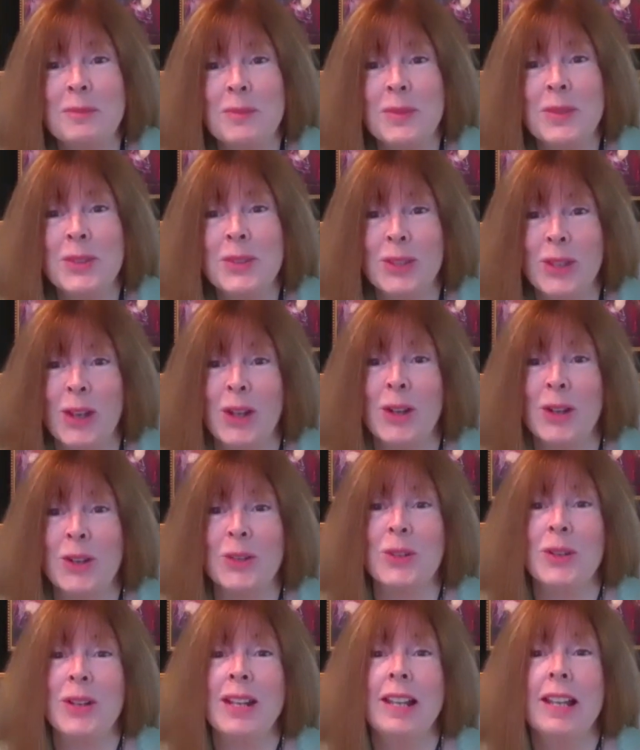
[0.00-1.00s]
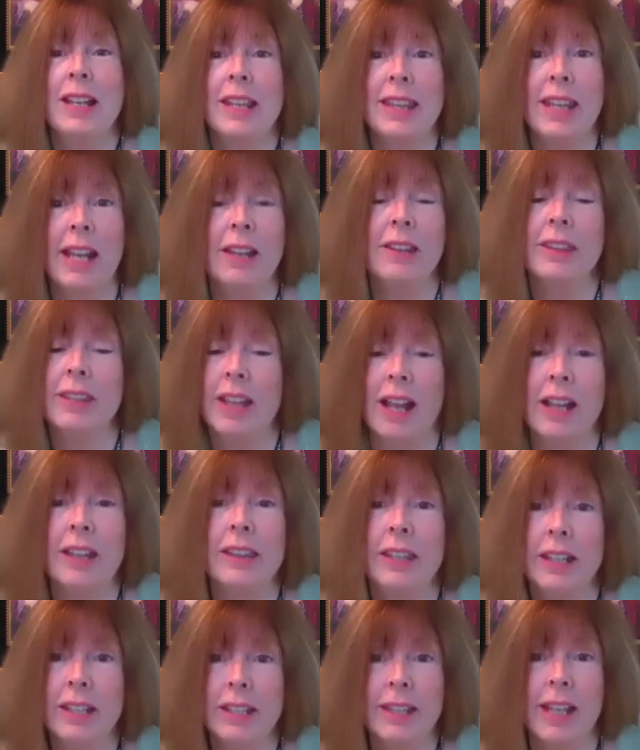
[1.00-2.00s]
So that, I
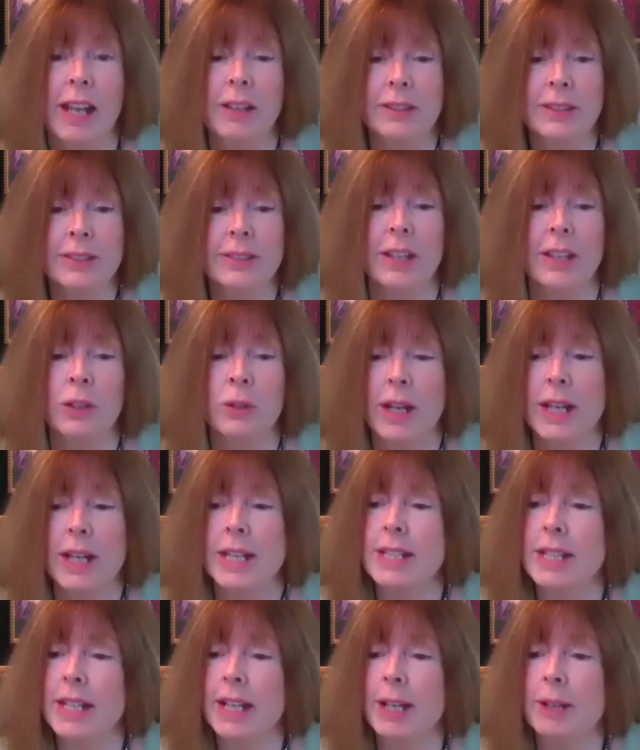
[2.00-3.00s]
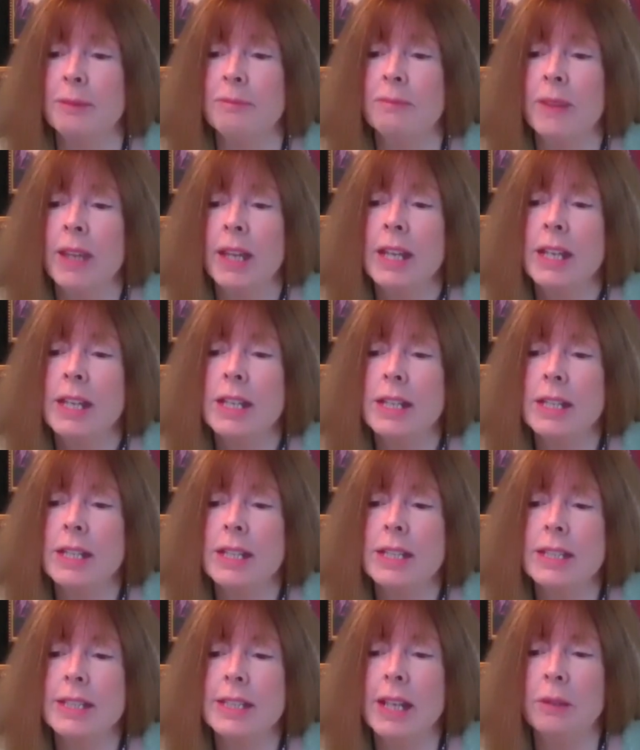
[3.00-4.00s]
think that's great.
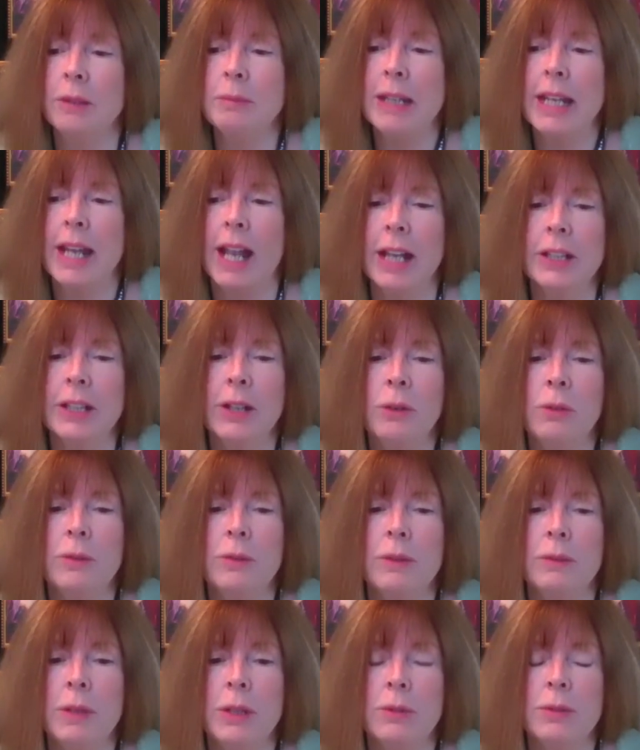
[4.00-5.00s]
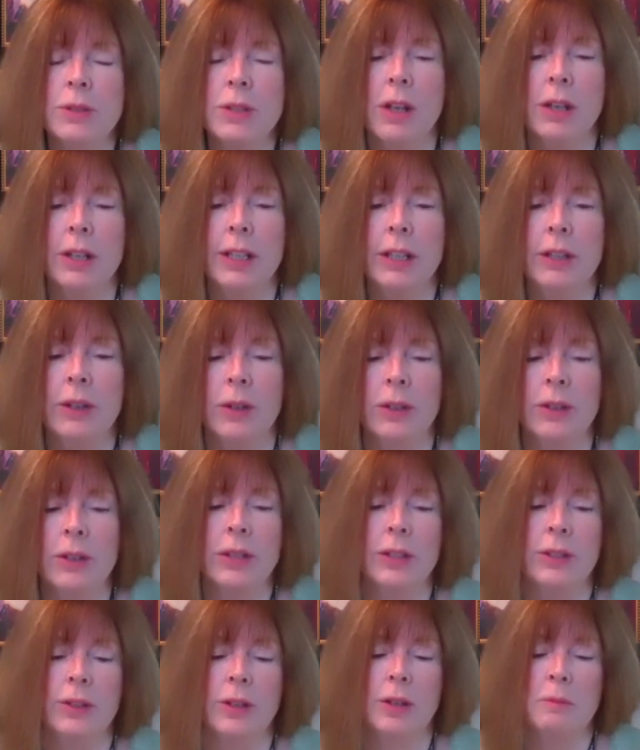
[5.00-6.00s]
Tell me, I know we were talking
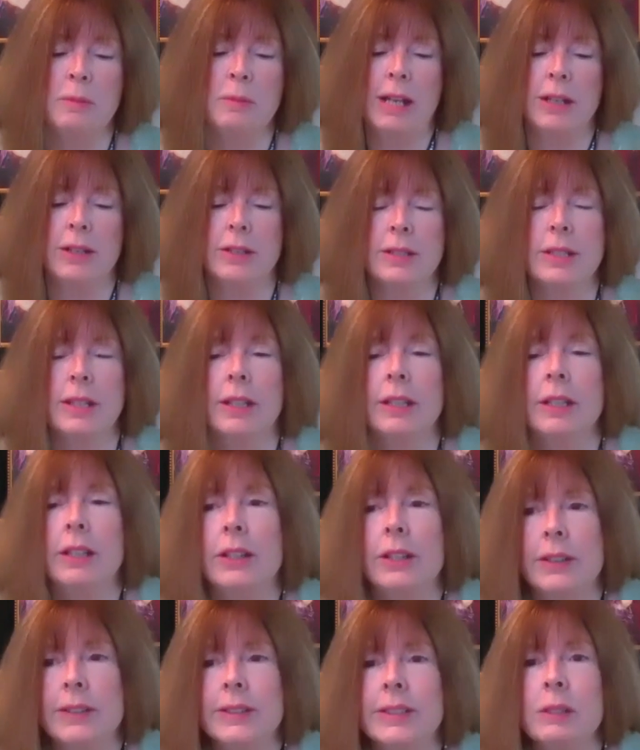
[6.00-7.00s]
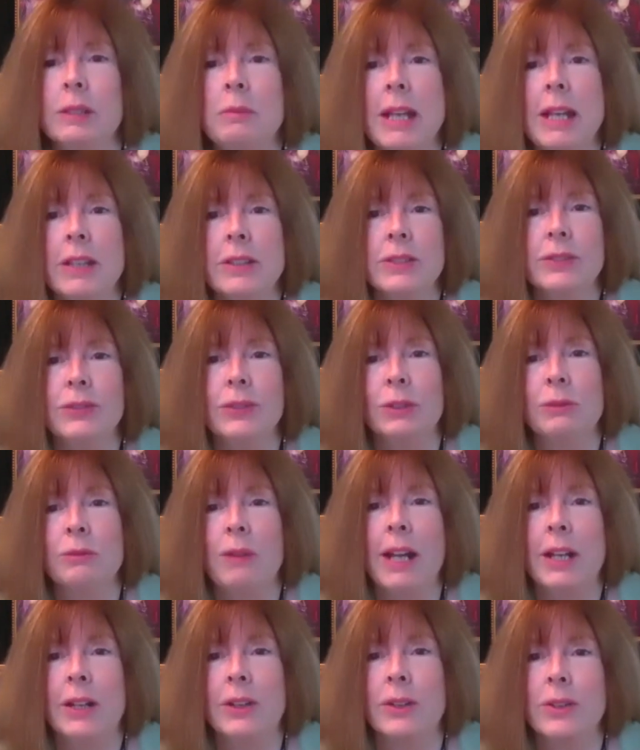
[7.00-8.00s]
earlier about some hints for
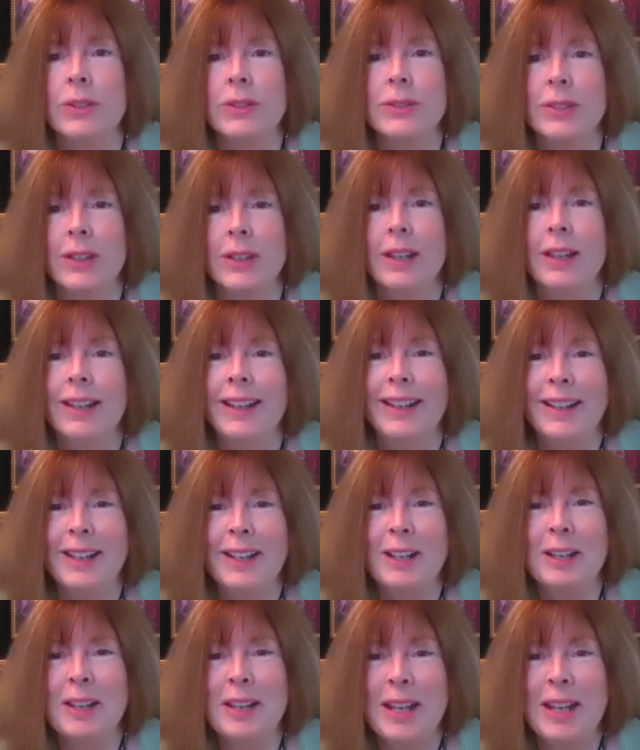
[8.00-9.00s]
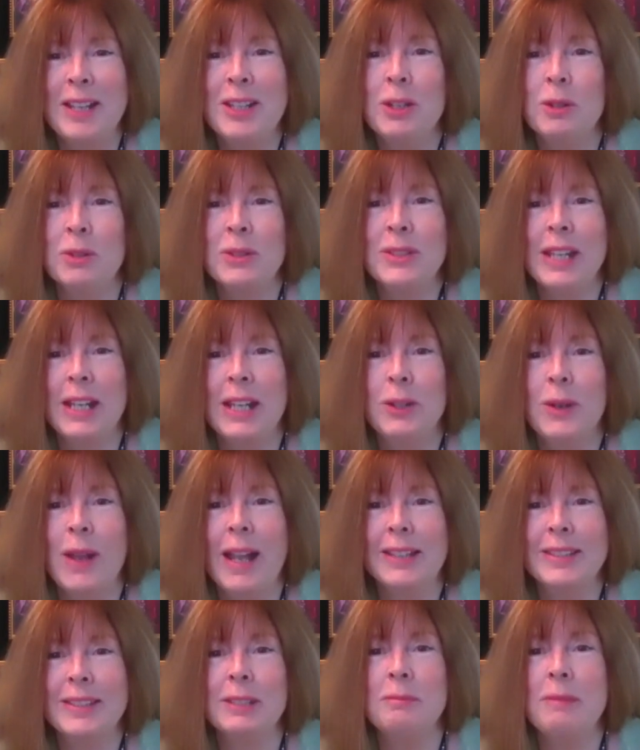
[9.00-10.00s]
writers. And you were saying you
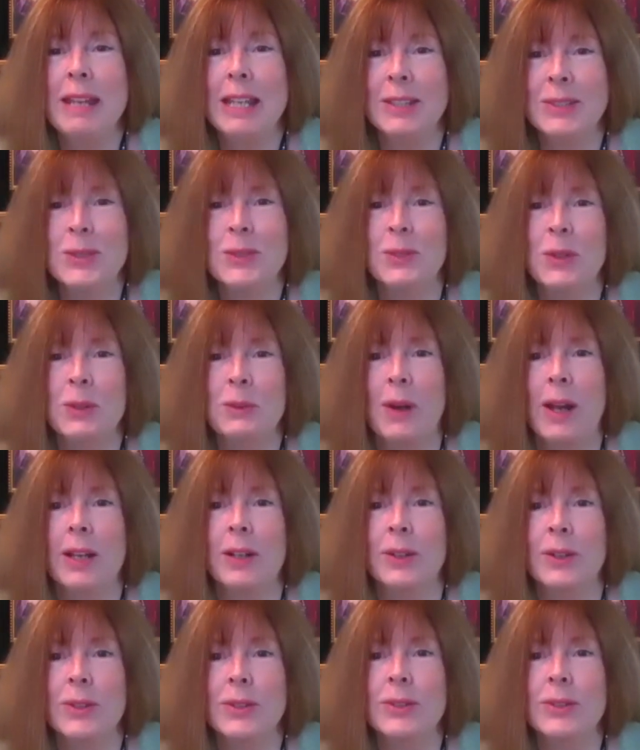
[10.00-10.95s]
had some hints for writers.